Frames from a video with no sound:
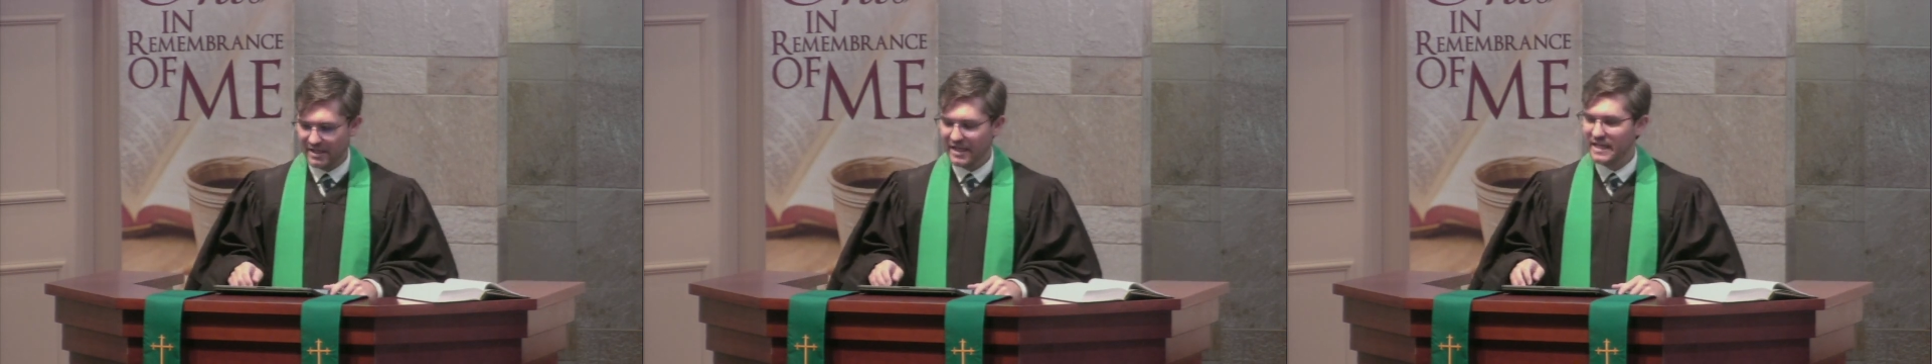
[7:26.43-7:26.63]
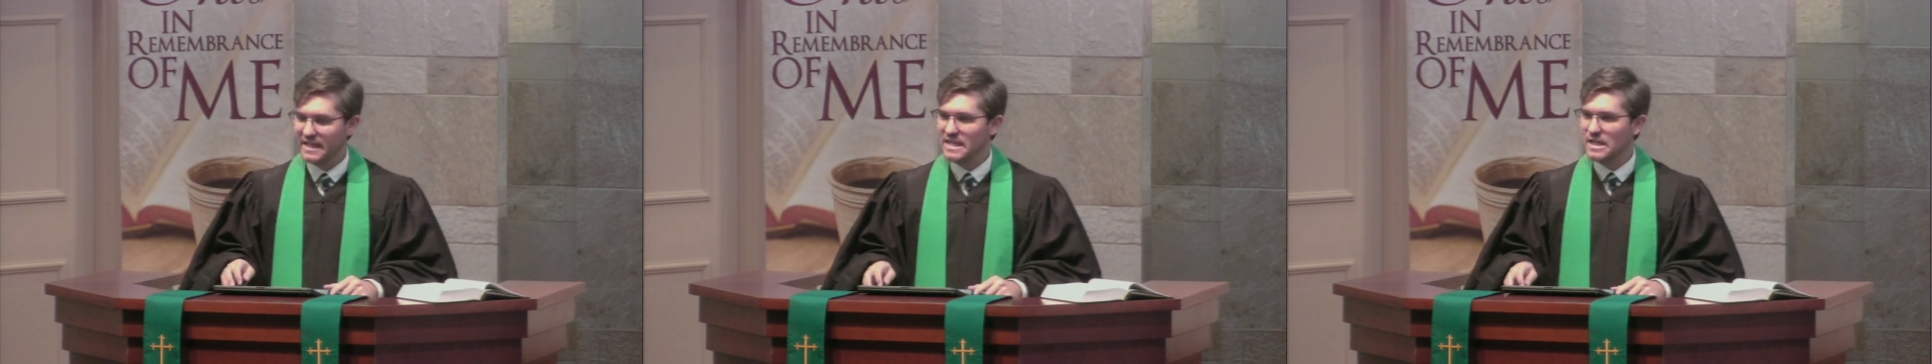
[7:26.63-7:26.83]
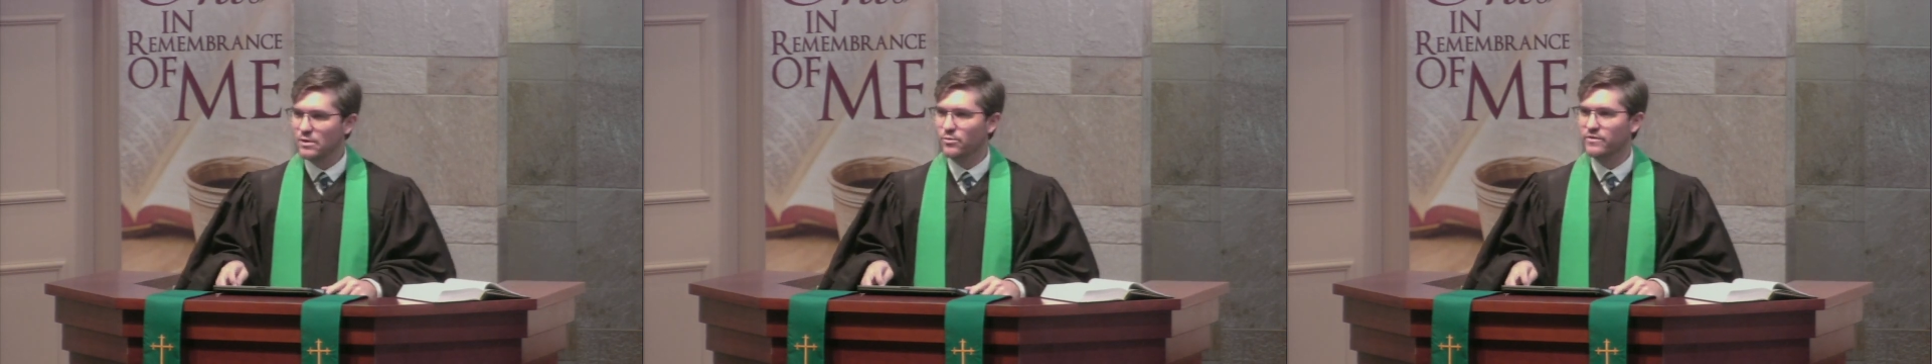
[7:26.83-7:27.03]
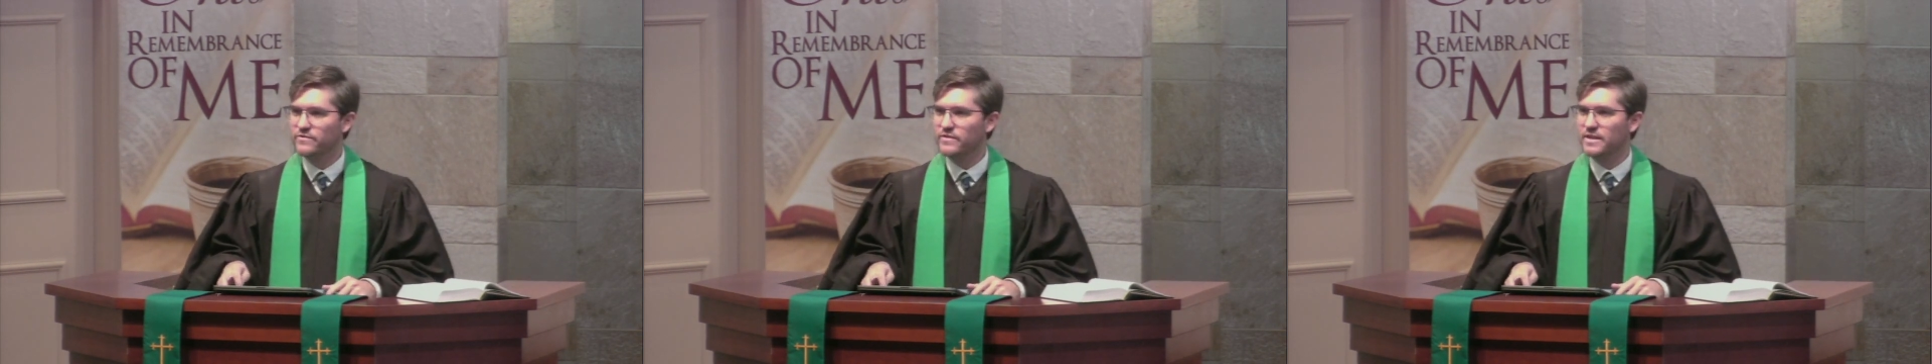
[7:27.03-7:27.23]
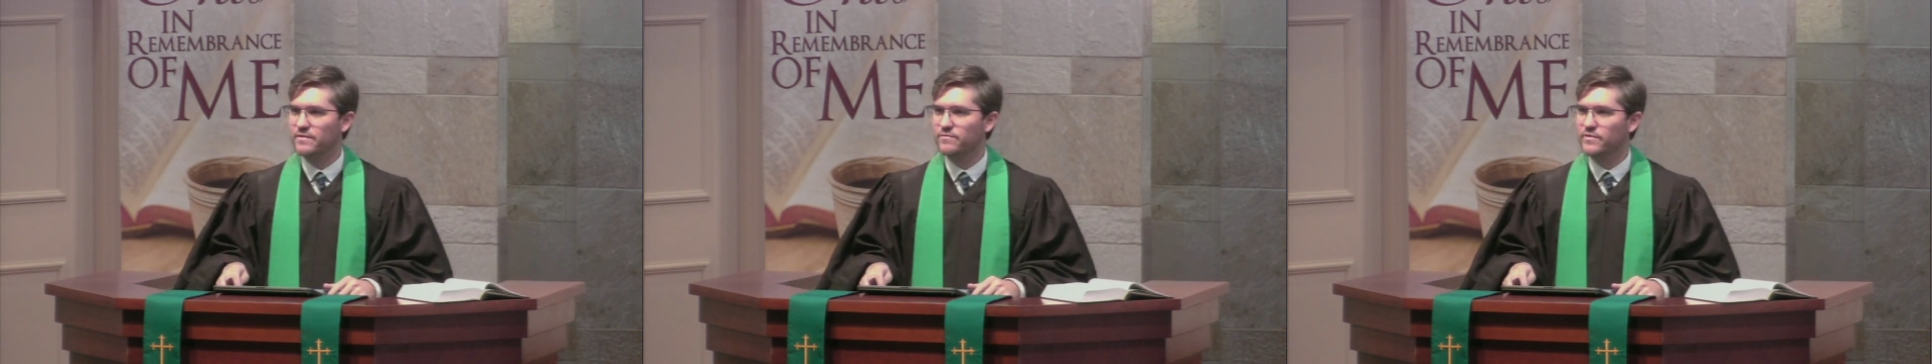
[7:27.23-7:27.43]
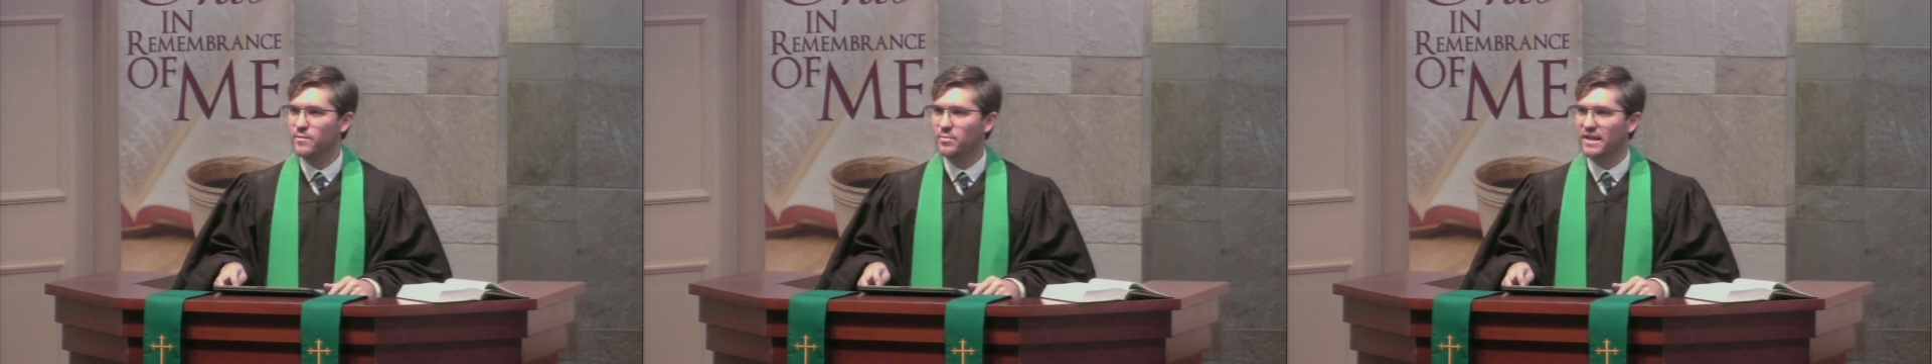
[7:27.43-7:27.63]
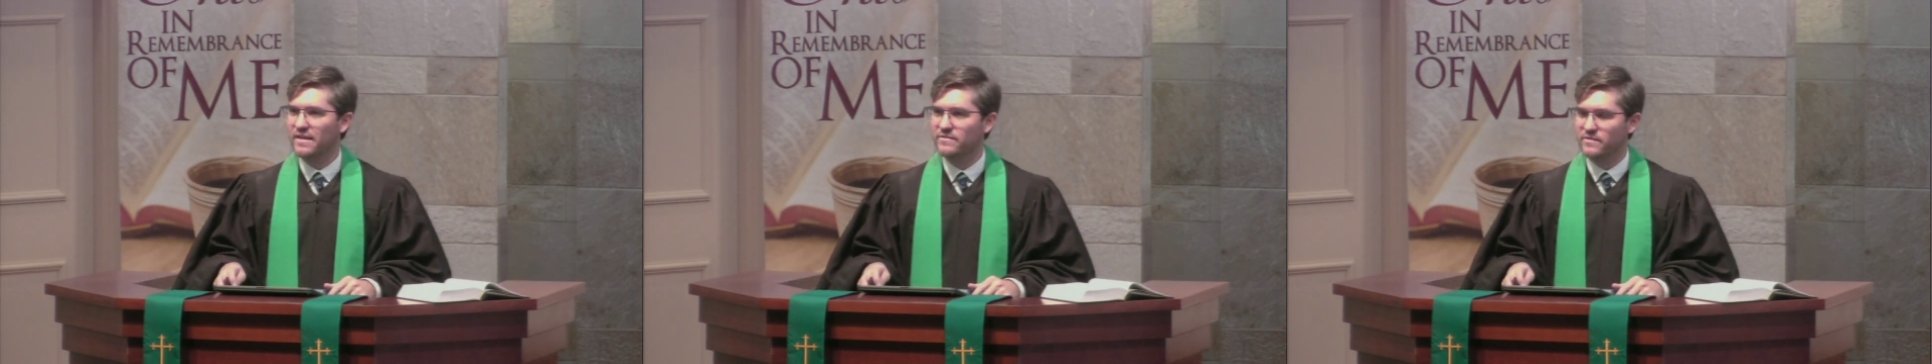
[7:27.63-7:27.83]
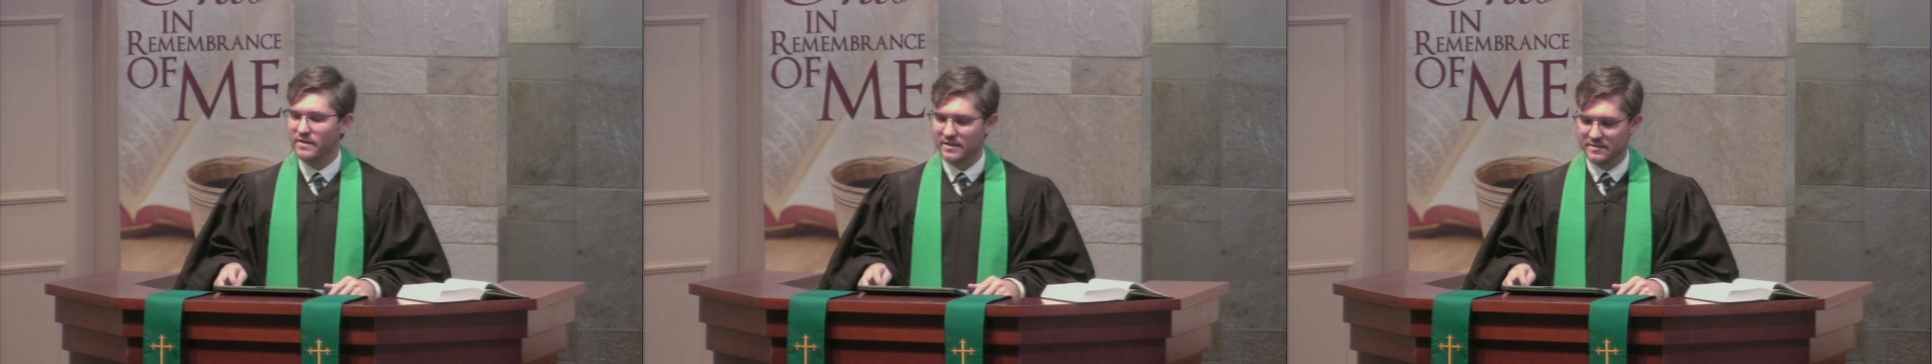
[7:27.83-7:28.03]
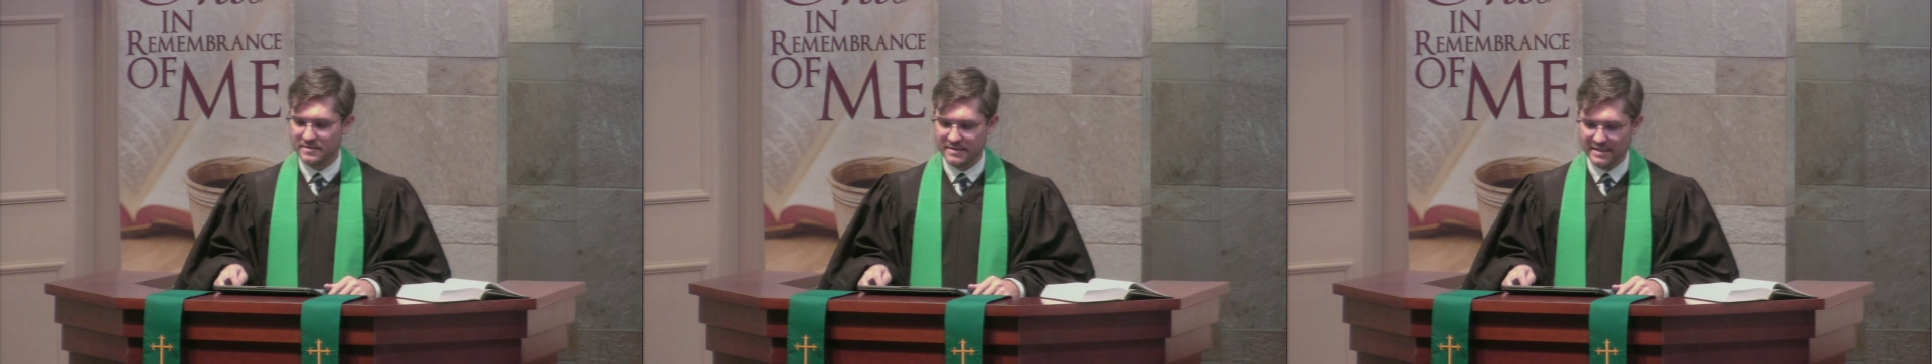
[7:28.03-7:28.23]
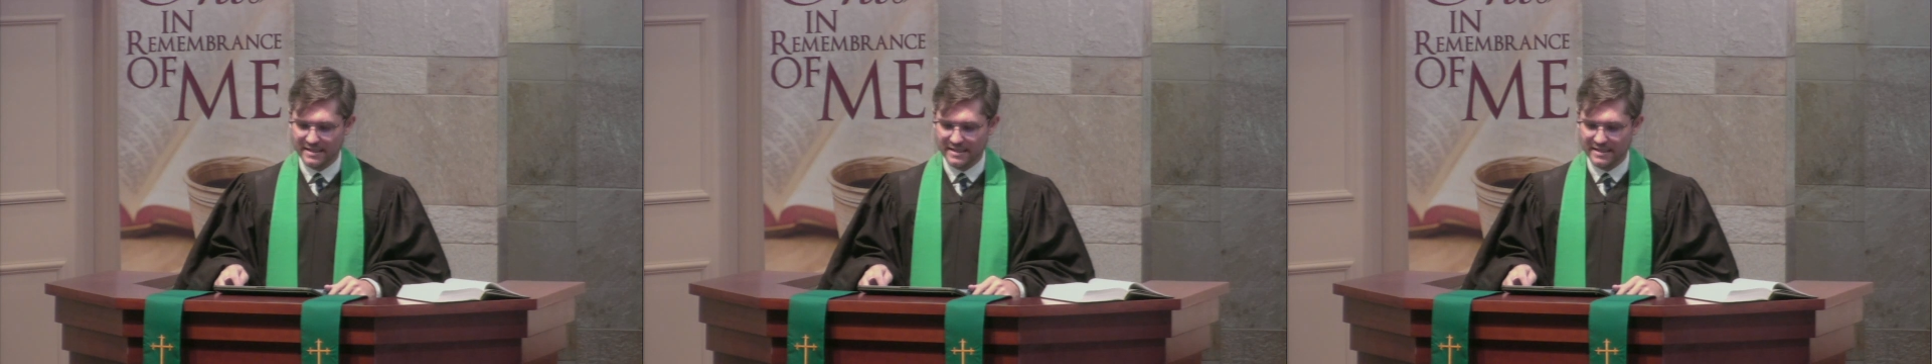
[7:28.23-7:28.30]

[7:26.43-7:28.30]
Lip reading: and he receives the blessing